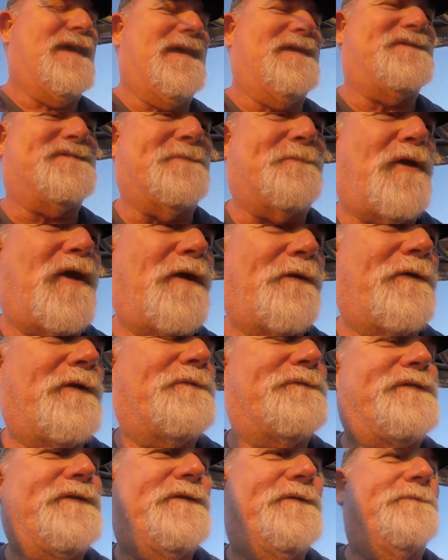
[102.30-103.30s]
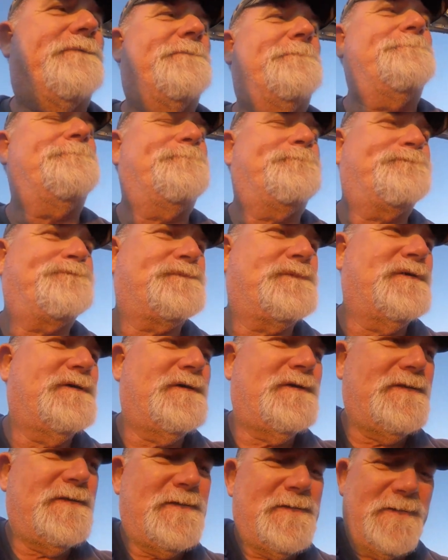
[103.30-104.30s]
and tomorrow too.
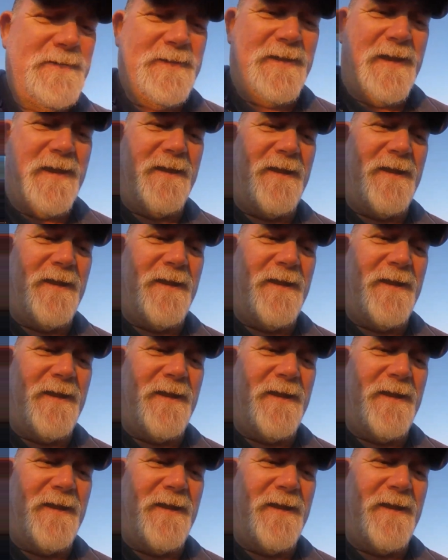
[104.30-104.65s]
All